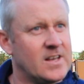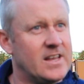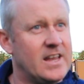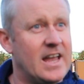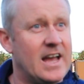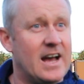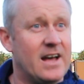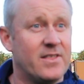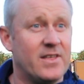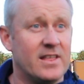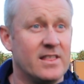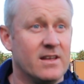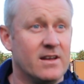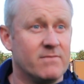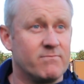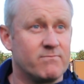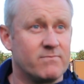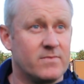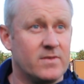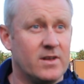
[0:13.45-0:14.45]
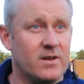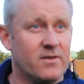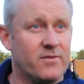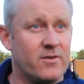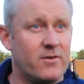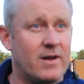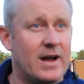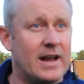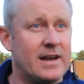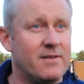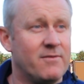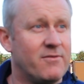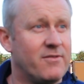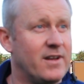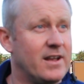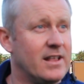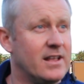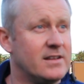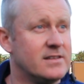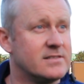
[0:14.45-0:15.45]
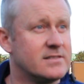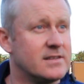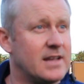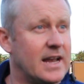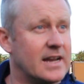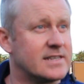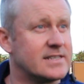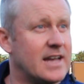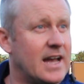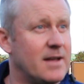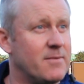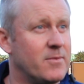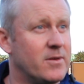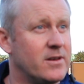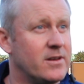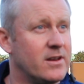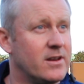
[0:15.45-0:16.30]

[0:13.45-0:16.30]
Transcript: Yeah, I think the overriding feeling's excitement.